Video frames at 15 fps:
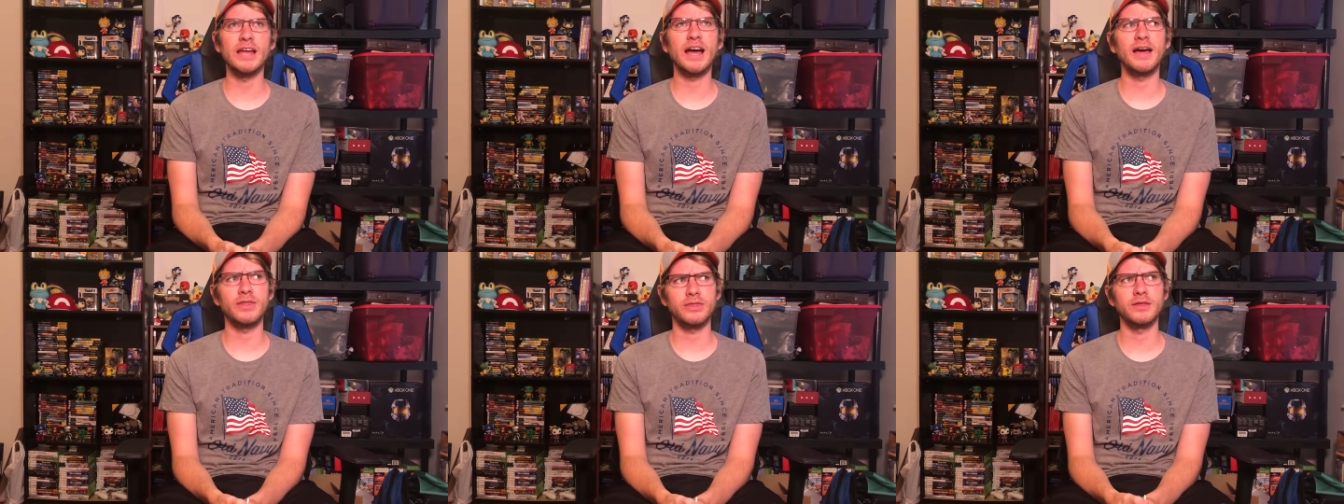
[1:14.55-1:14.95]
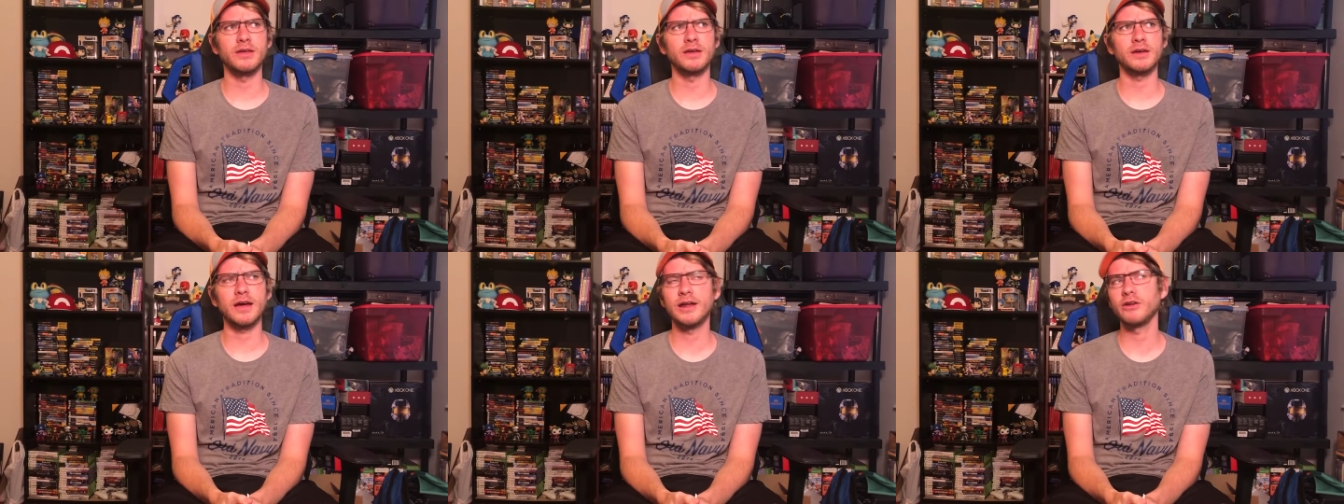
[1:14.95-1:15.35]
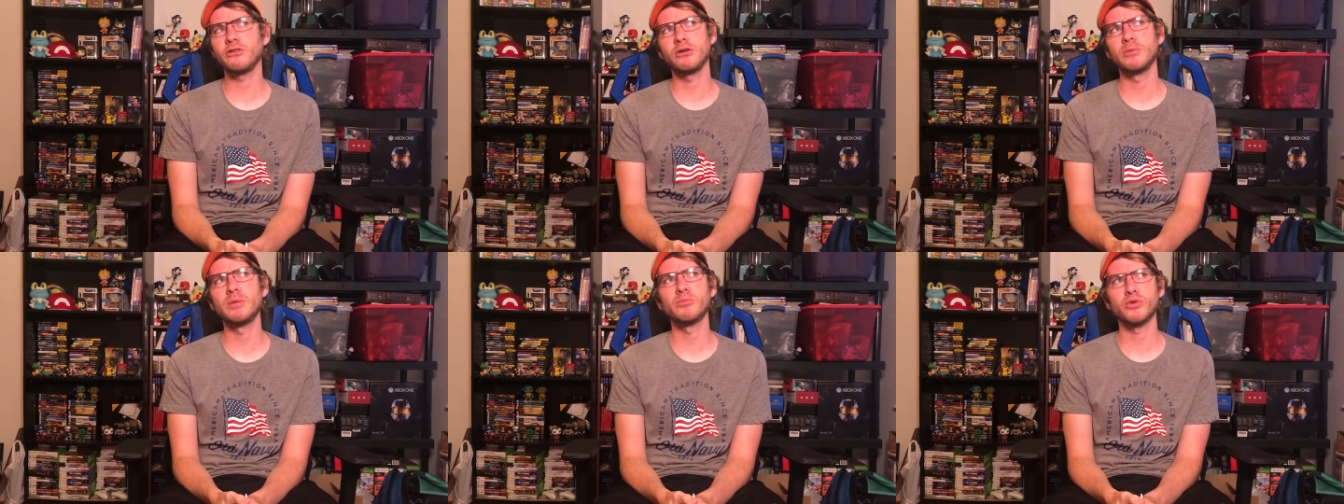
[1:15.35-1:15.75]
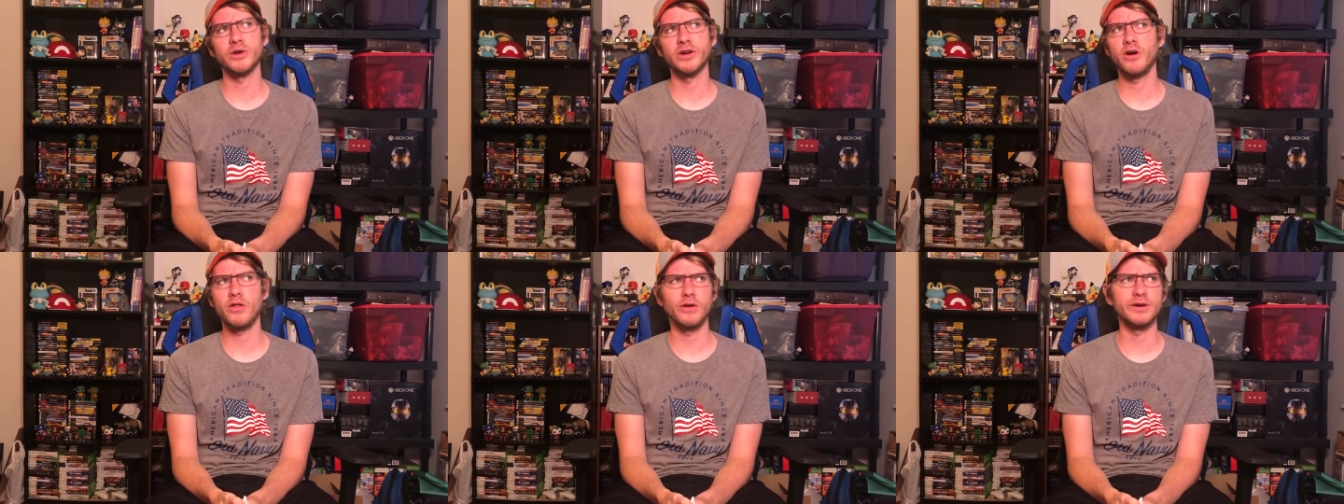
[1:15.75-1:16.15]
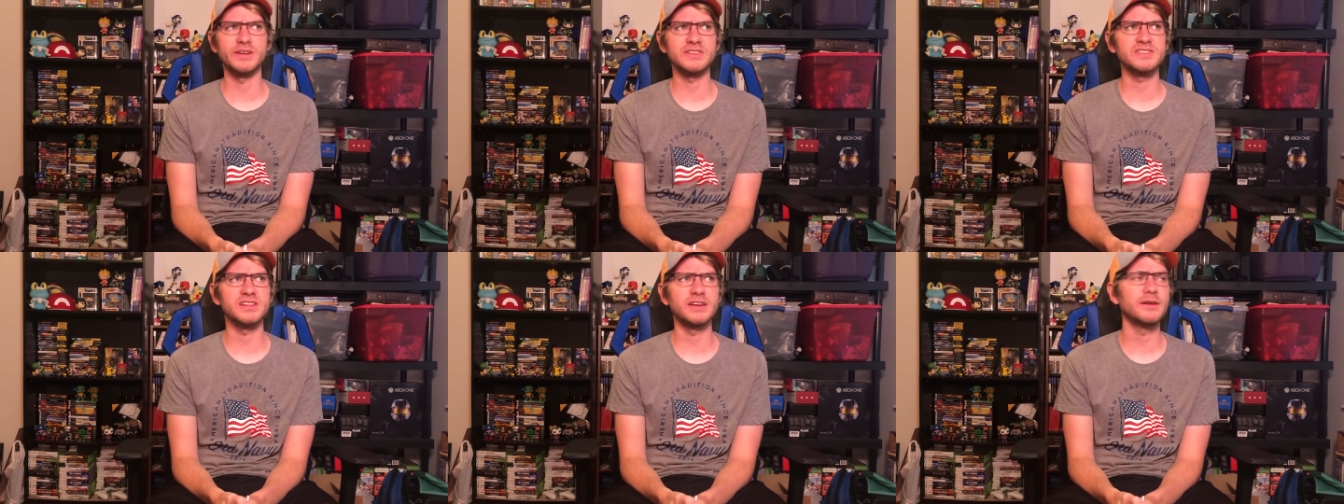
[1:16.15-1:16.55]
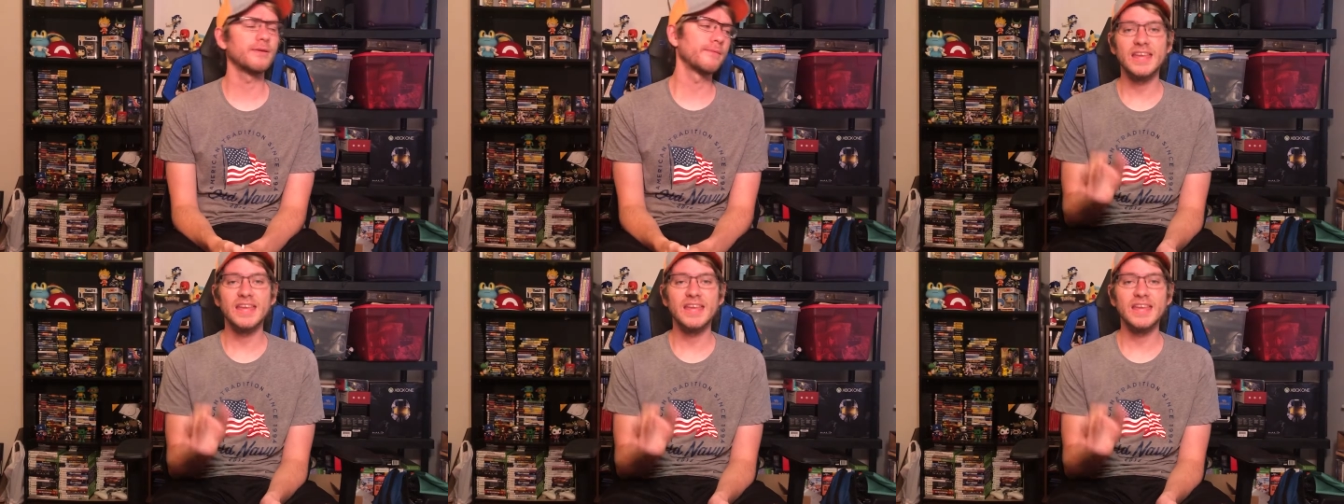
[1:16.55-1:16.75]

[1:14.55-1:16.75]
I think. I don't remember in all honesty.